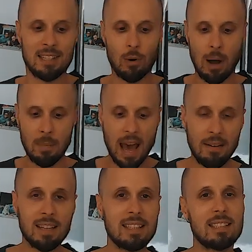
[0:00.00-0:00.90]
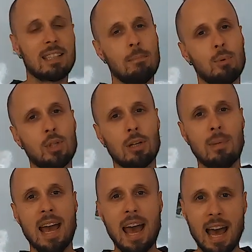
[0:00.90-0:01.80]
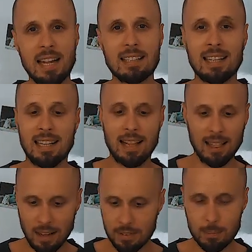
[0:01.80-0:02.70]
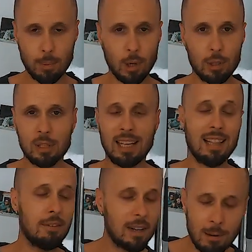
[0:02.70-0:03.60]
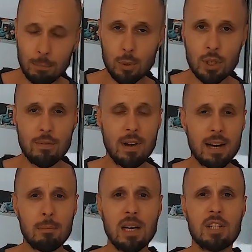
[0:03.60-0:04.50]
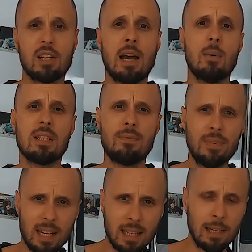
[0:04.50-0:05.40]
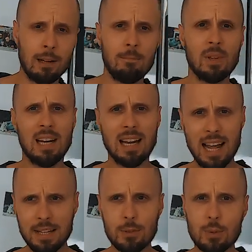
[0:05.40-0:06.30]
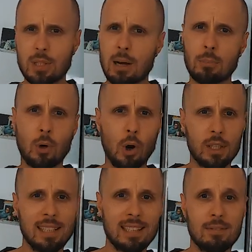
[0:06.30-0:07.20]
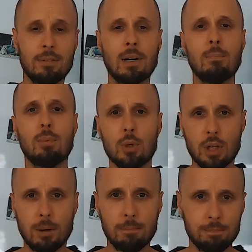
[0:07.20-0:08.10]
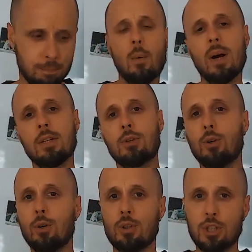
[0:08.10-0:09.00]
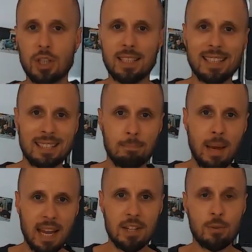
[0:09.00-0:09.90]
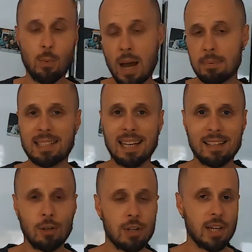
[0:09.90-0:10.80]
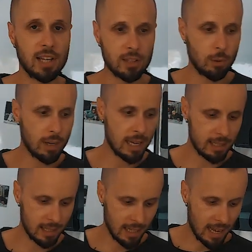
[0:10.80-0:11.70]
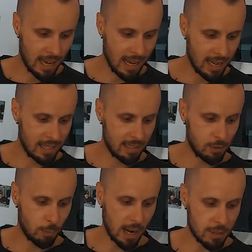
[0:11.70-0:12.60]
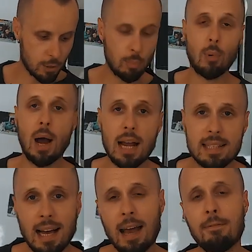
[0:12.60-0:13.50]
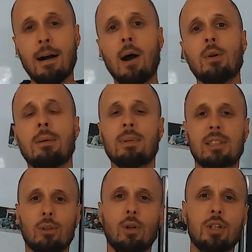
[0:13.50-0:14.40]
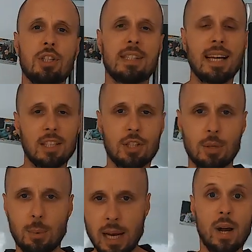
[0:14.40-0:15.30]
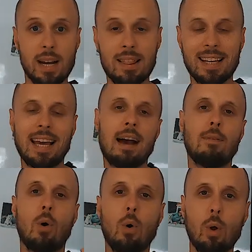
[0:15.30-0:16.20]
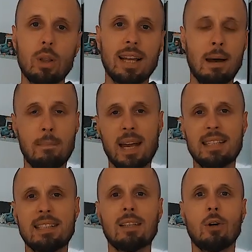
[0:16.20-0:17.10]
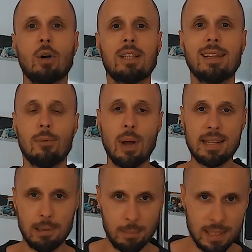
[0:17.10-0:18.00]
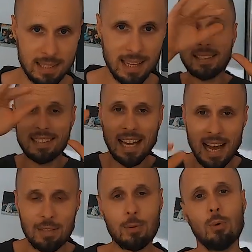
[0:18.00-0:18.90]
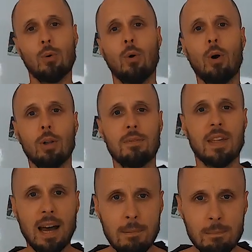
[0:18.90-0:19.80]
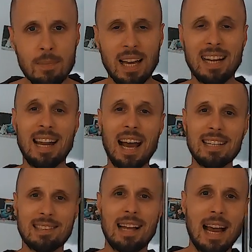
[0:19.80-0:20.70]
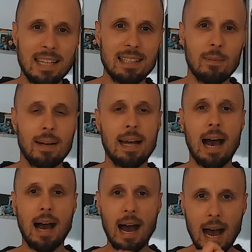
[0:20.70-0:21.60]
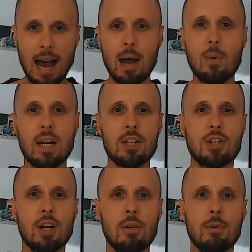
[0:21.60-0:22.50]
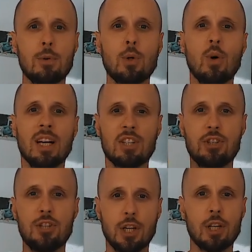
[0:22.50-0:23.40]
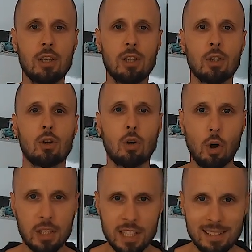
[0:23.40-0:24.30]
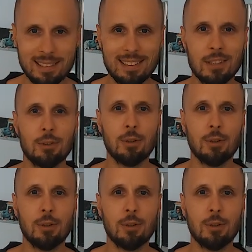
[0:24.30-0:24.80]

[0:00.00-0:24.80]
so I'm having this kombucha in my hands and I love this product I love kombucha very much and I was thinking Let's do some cocktails with kombucha. I went to GT's page website on the internet and to my surprise I found a mixology section where they have all the amazing cocktail recipes. I scanned through all of them and I decided that I want to share with you gin cocktails